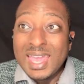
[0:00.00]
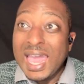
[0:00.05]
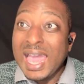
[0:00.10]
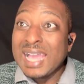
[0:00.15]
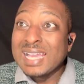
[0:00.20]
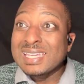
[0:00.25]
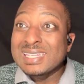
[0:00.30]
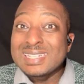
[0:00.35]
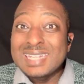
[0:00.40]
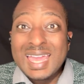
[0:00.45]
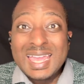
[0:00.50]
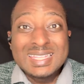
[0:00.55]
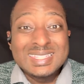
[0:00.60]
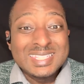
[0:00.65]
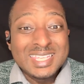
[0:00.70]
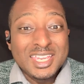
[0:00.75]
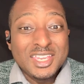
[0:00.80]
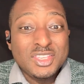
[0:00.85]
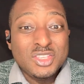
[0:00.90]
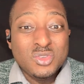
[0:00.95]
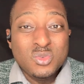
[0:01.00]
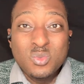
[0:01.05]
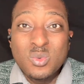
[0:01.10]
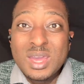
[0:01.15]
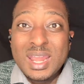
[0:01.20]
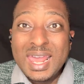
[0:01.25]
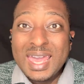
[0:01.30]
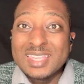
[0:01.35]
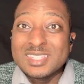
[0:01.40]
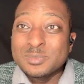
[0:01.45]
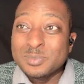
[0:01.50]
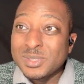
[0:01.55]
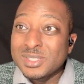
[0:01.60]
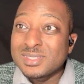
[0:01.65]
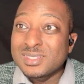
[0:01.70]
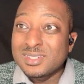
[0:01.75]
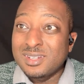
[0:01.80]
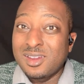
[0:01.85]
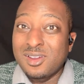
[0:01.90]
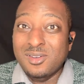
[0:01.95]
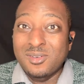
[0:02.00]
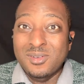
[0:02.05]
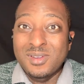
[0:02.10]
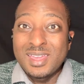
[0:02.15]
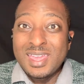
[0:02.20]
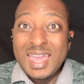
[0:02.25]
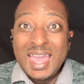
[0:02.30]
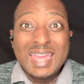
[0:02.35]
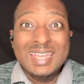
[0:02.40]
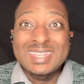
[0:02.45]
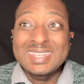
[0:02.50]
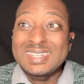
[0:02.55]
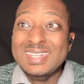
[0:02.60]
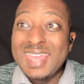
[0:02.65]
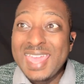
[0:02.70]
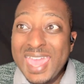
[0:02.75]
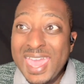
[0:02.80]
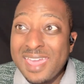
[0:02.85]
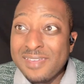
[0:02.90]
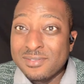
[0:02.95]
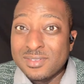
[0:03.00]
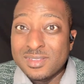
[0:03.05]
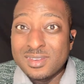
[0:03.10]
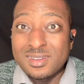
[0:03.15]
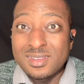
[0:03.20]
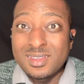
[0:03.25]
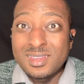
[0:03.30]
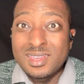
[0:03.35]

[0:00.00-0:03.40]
I could not tell you what I spent it on. I didn't have it.